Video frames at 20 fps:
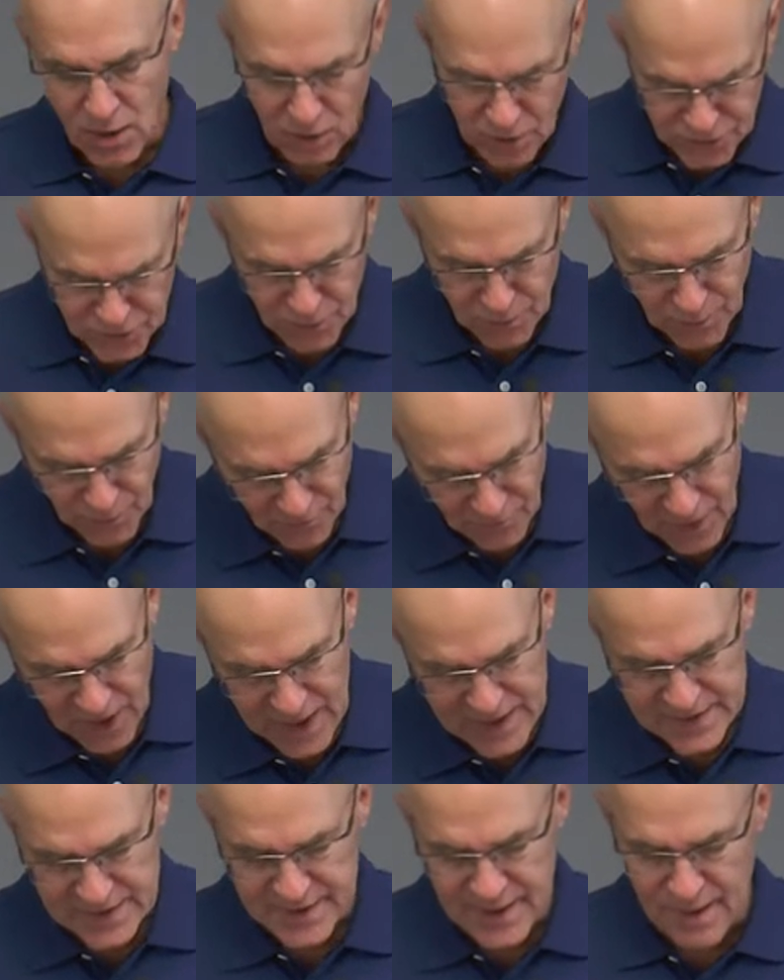also
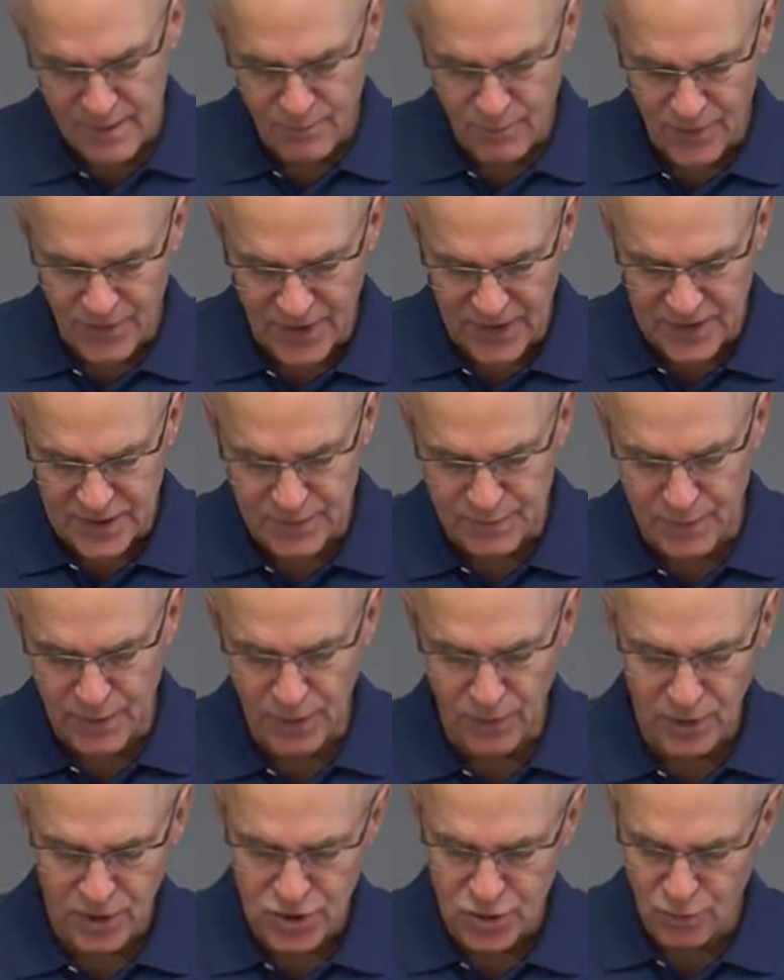provides them with a
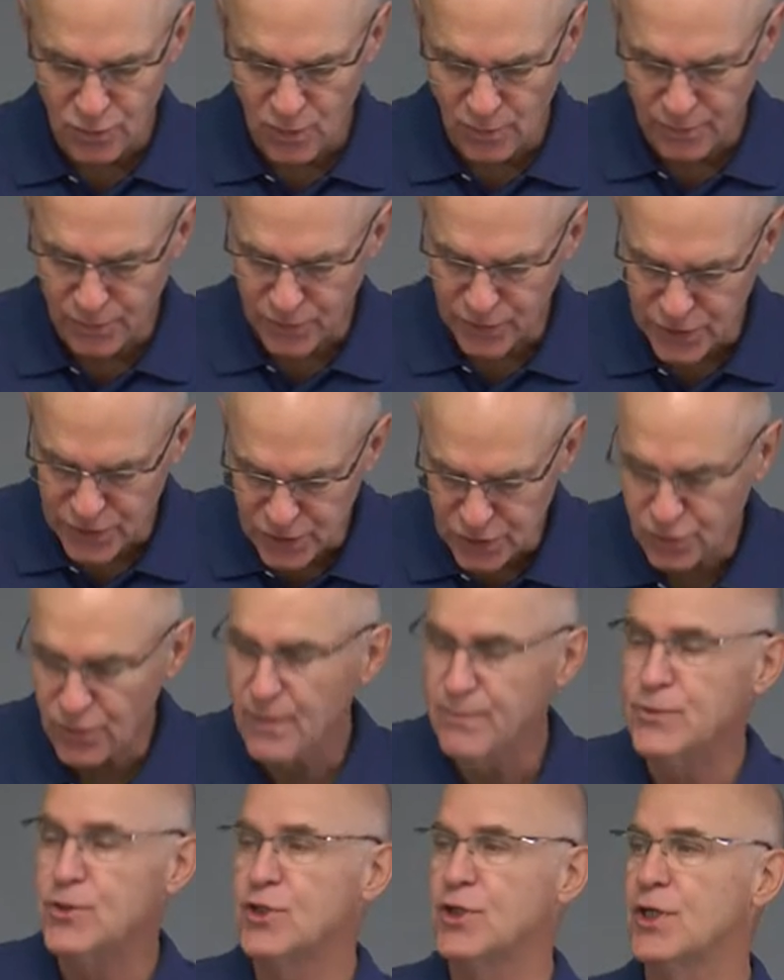spiritual
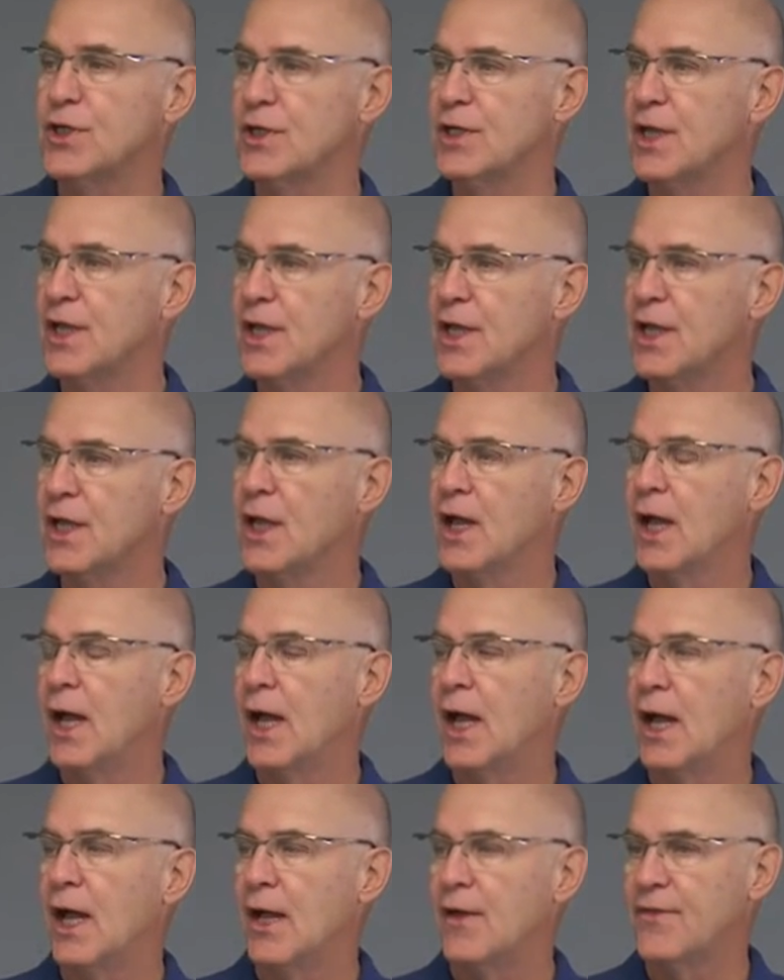prescription
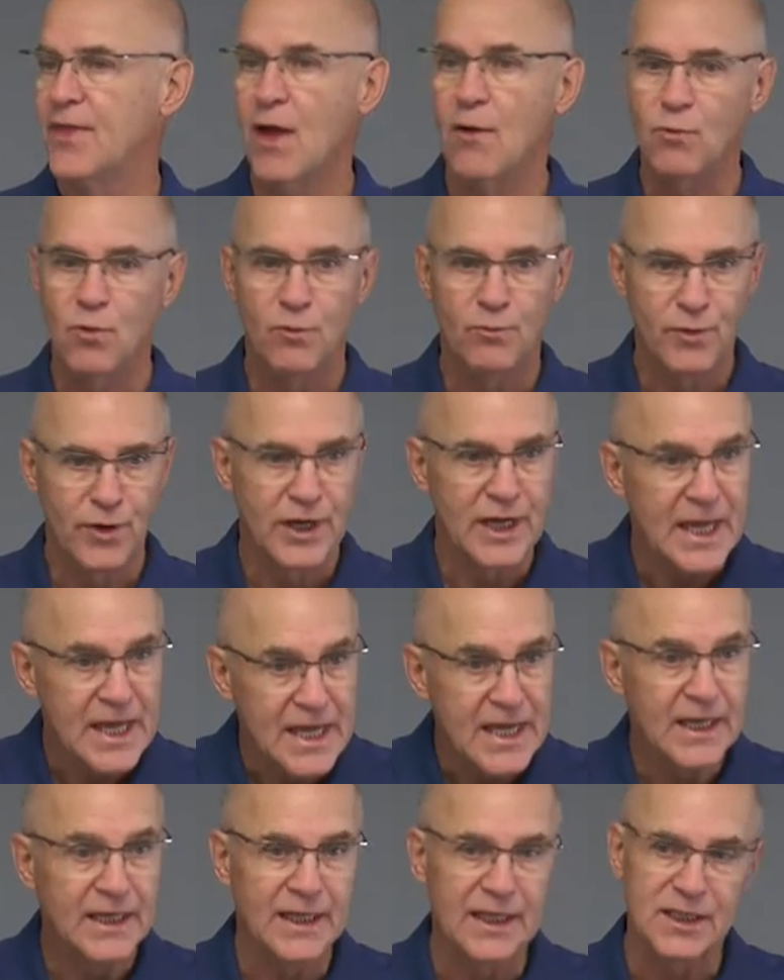Uh, that will bring
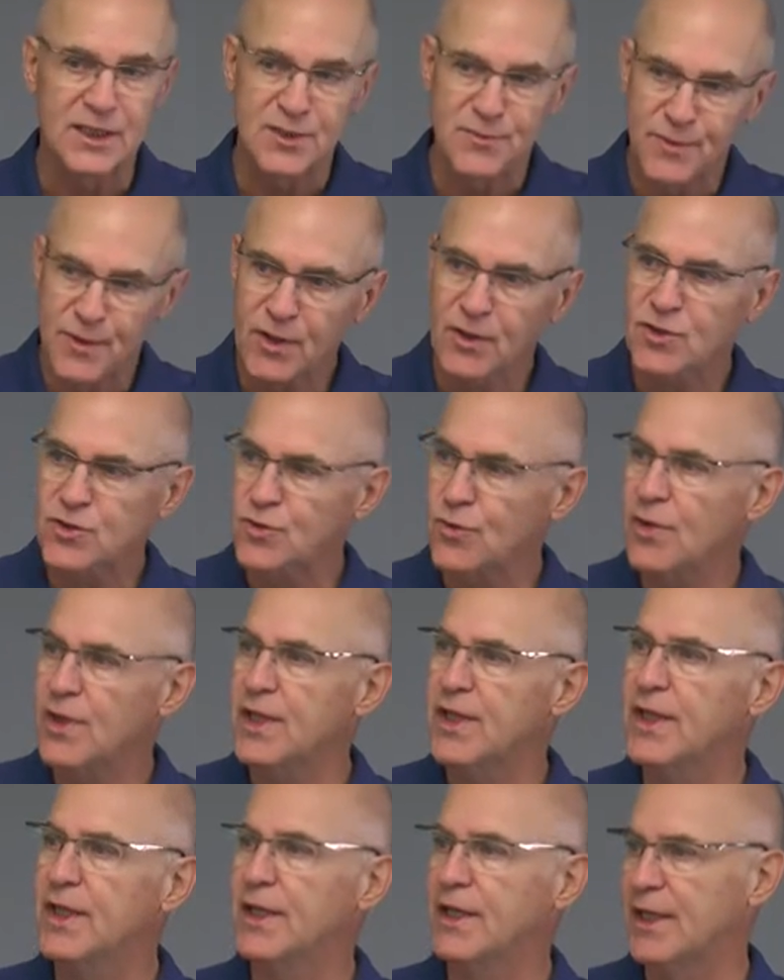healing, spiritual
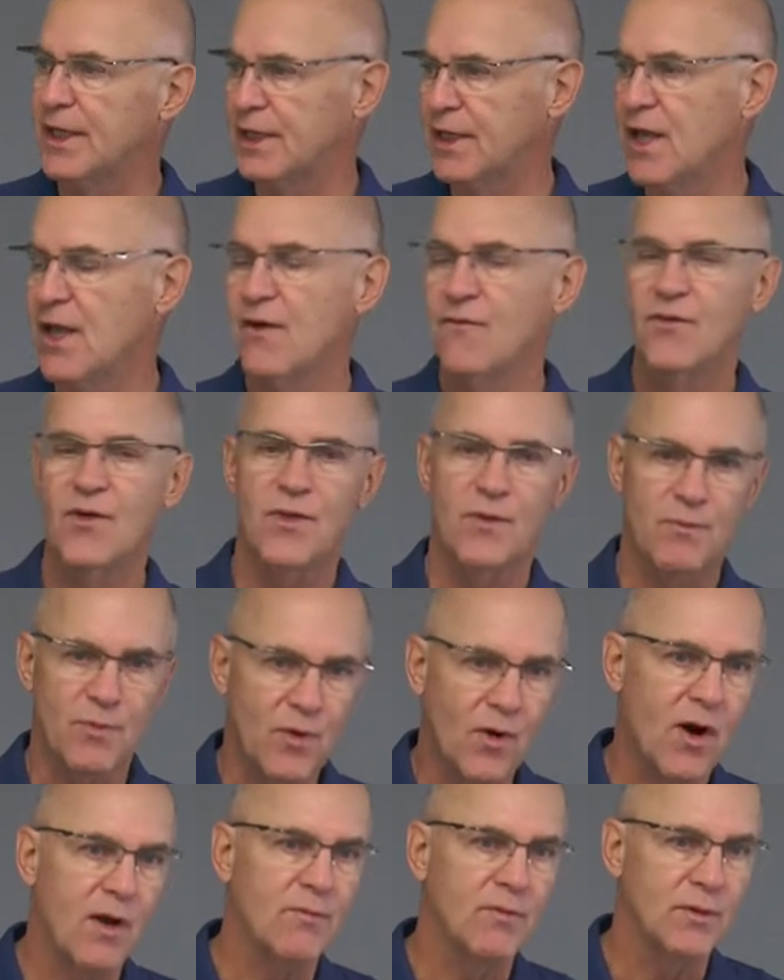healing for the
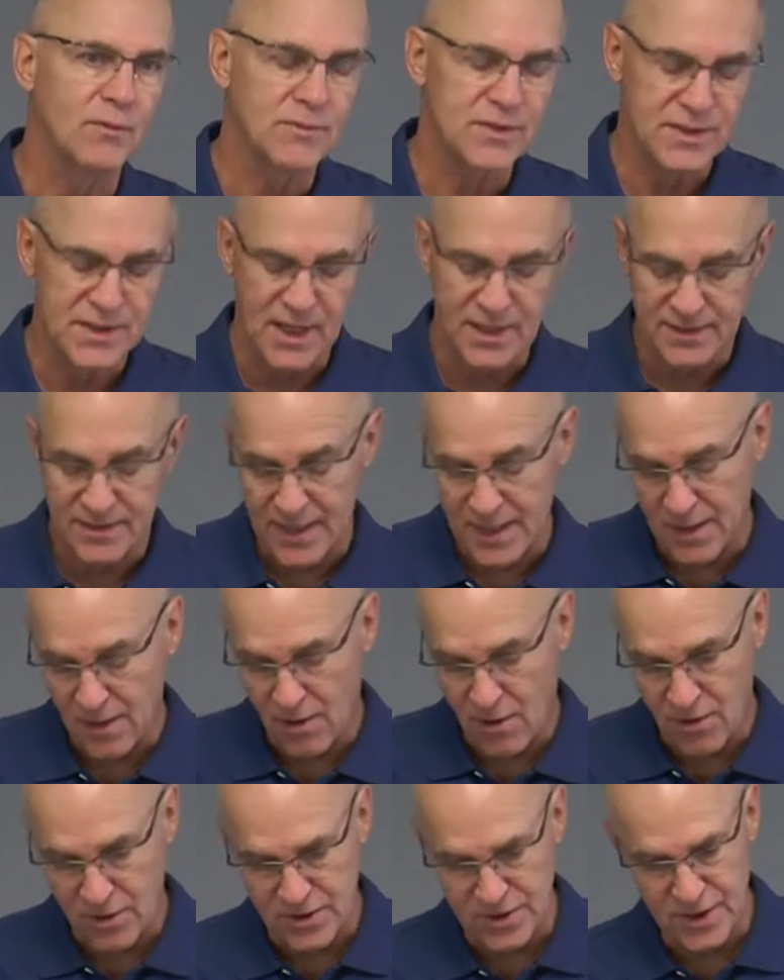problems that they
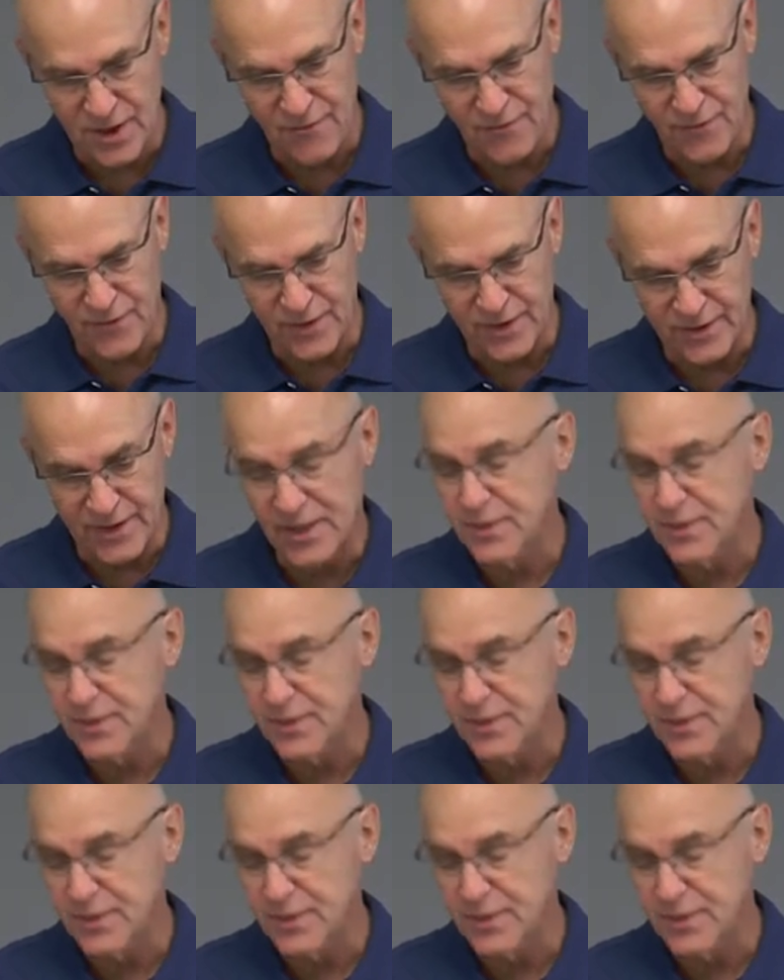are suffering.